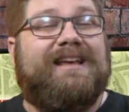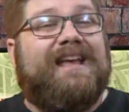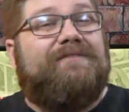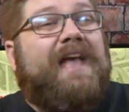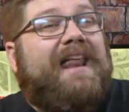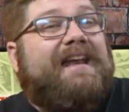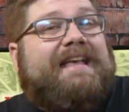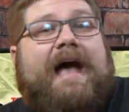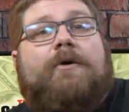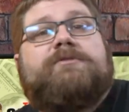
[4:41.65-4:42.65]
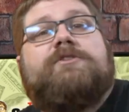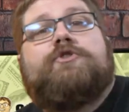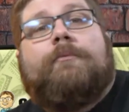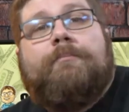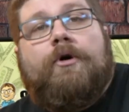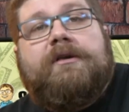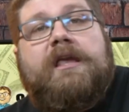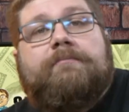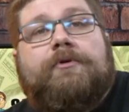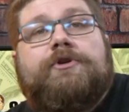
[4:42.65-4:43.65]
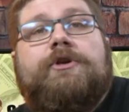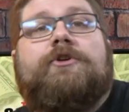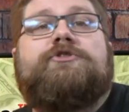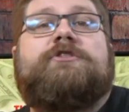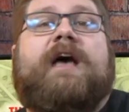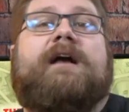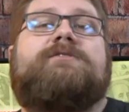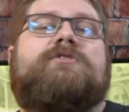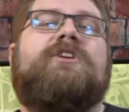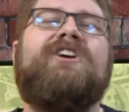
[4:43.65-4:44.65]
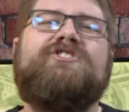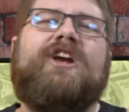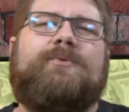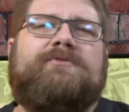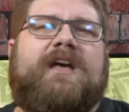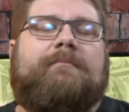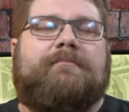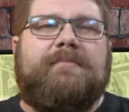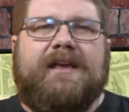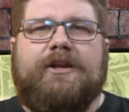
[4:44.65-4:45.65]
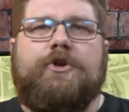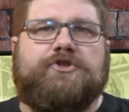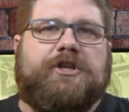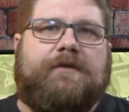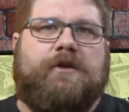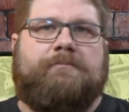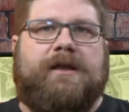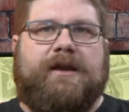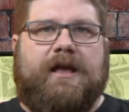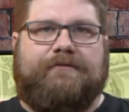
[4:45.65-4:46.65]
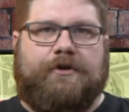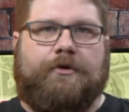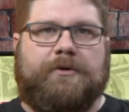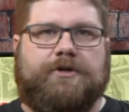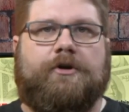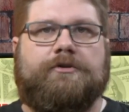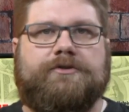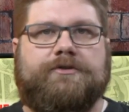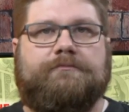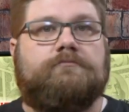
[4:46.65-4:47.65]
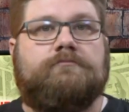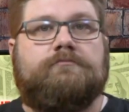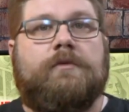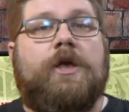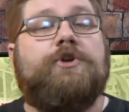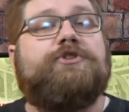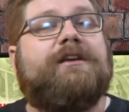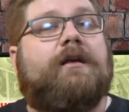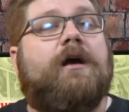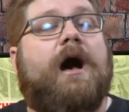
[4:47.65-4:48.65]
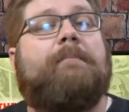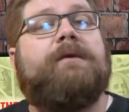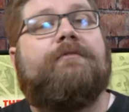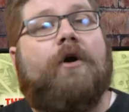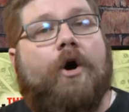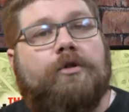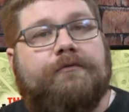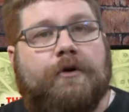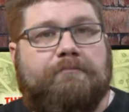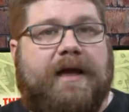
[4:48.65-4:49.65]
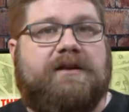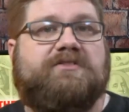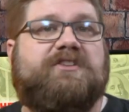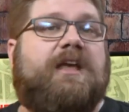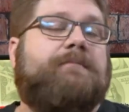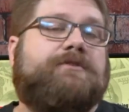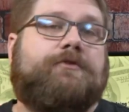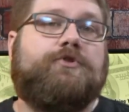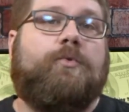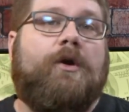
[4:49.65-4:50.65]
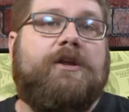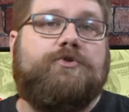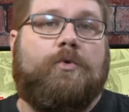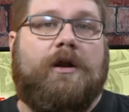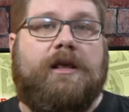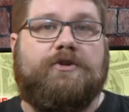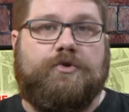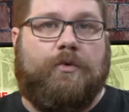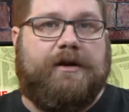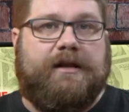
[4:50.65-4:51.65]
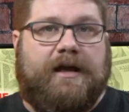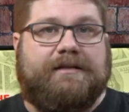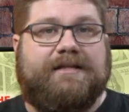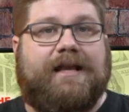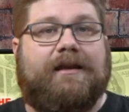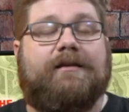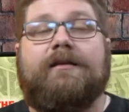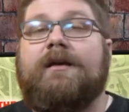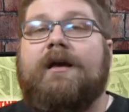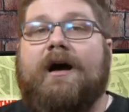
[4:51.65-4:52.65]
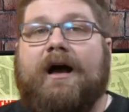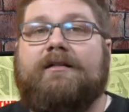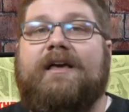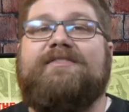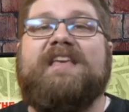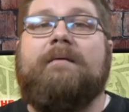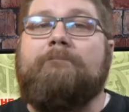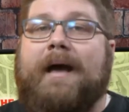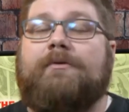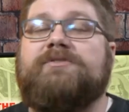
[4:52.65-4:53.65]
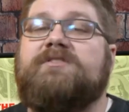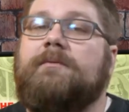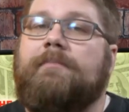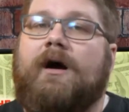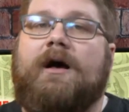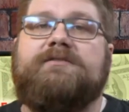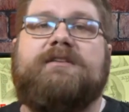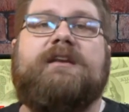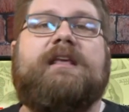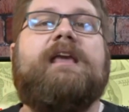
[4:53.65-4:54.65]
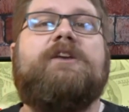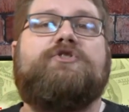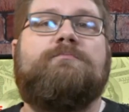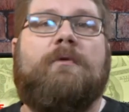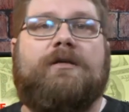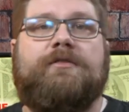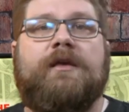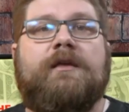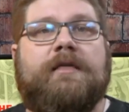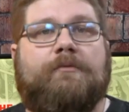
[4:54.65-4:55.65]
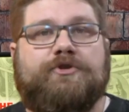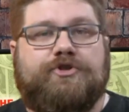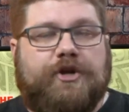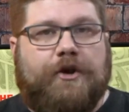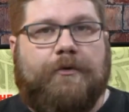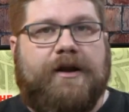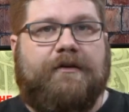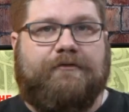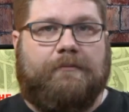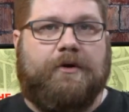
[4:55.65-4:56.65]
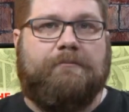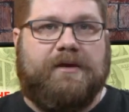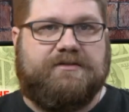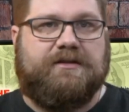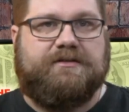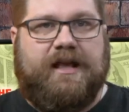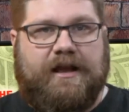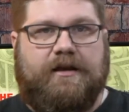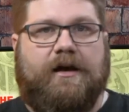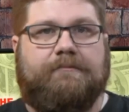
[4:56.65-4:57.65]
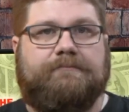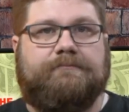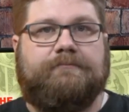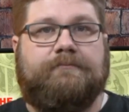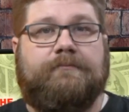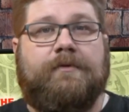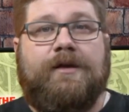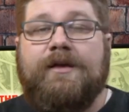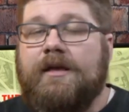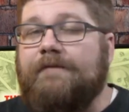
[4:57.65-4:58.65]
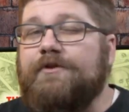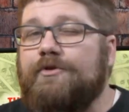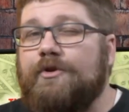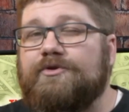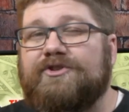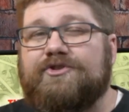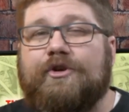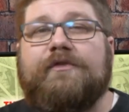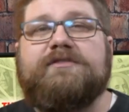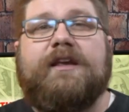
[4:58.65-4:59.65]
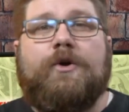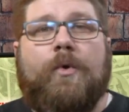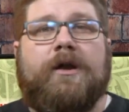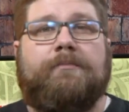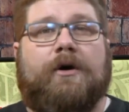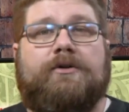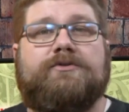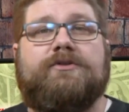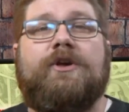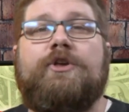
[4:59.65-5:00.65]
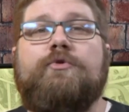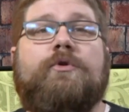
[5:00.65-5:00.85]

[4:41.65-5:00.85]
If you had an accountant or bookkeeper do your taxes, check with them. They can usually give you a PDF of your returns. You should get a copy of all of your bank statements for 2020 and 2019. Highlight the amounts deposited each month that was generated from your business income. If you use a service like QuickBooks, you can